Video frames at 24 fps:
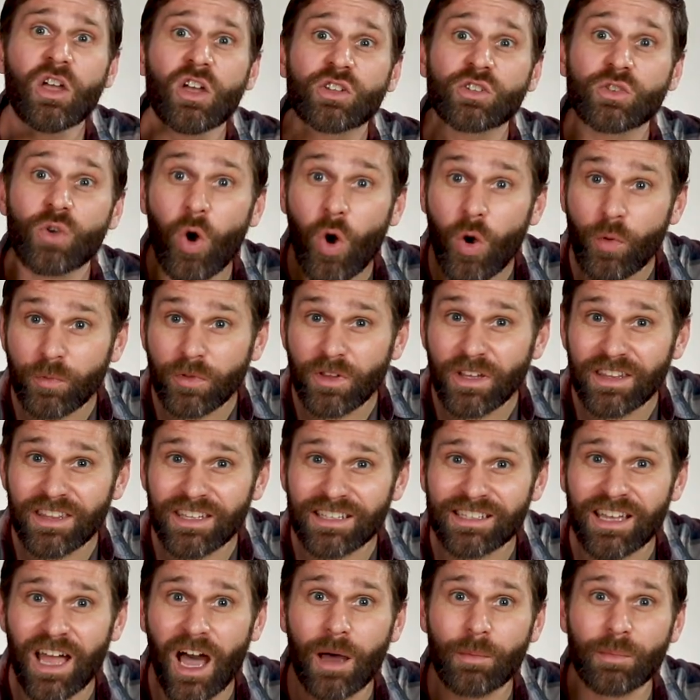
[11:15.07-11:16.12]
So hopefully
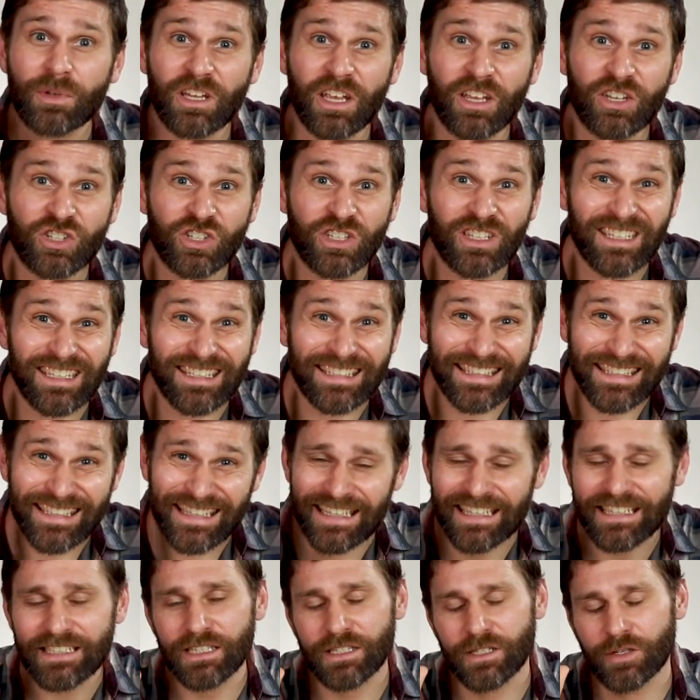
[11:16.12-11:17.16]
this combination is
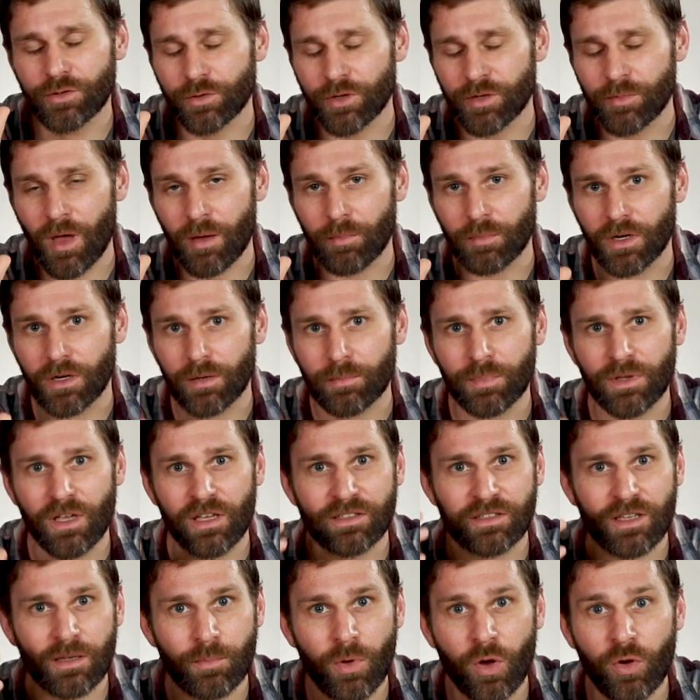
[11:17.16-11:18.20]
easy to remember
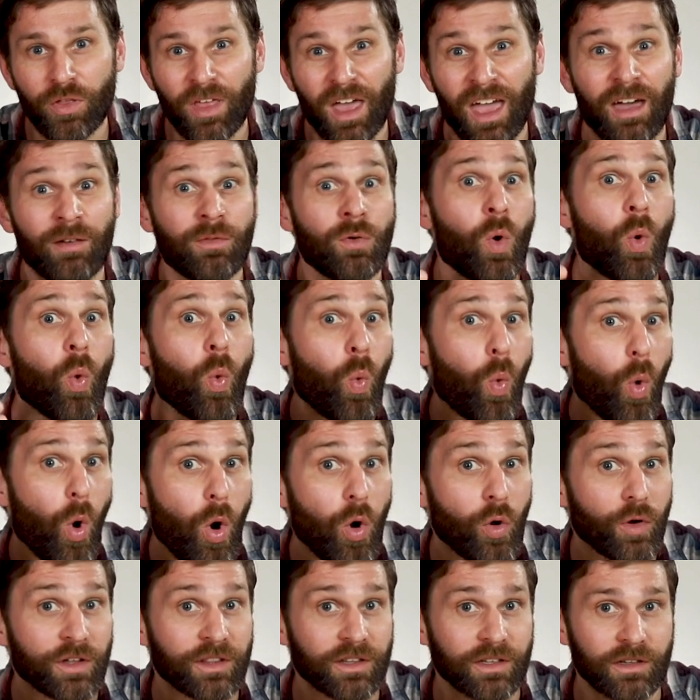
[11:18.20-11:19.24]
because they both have
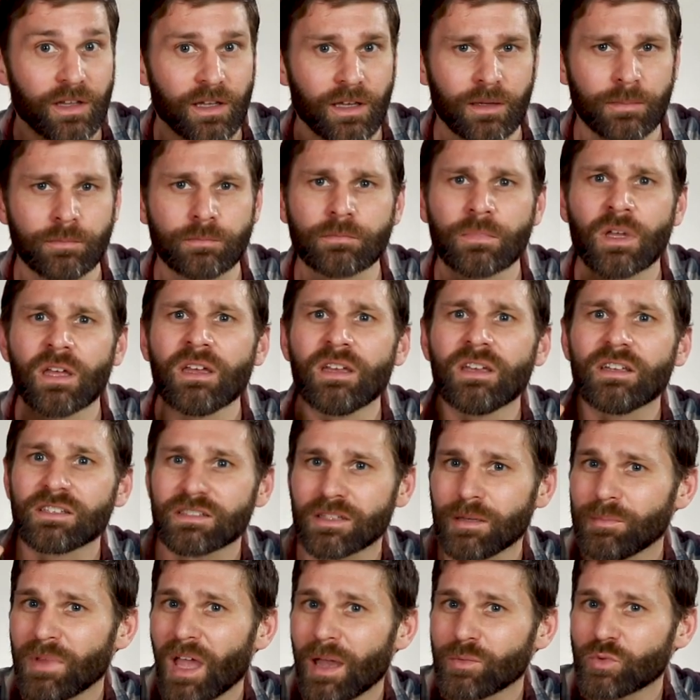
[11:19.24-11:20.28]
huo in the name.
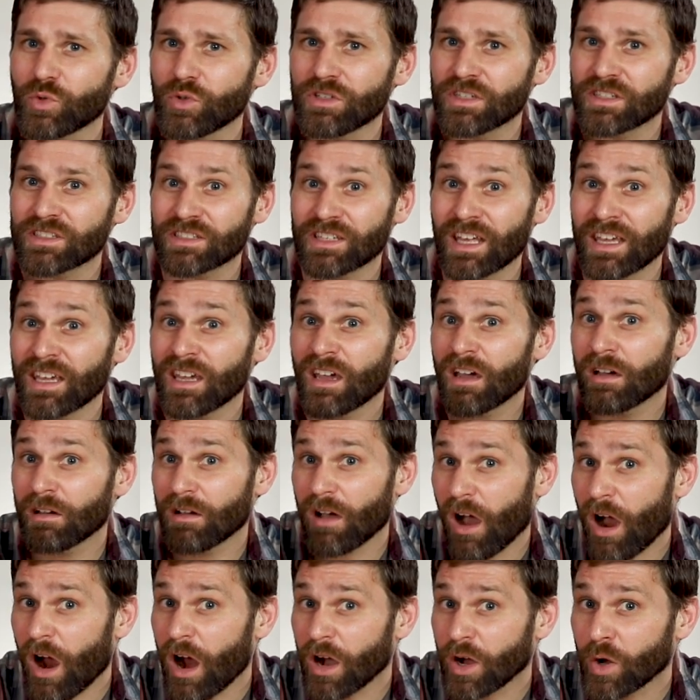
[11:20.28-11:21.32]
Sometimes we just say
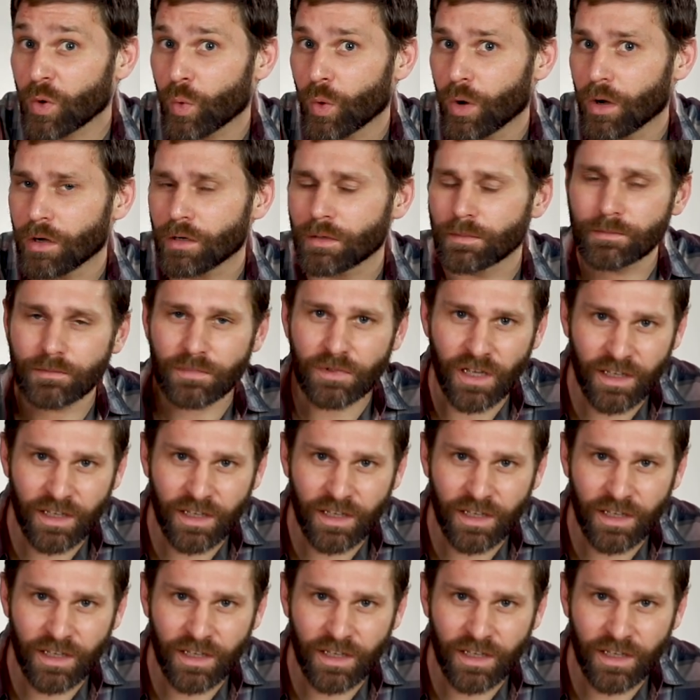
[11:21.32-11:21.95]
er huo.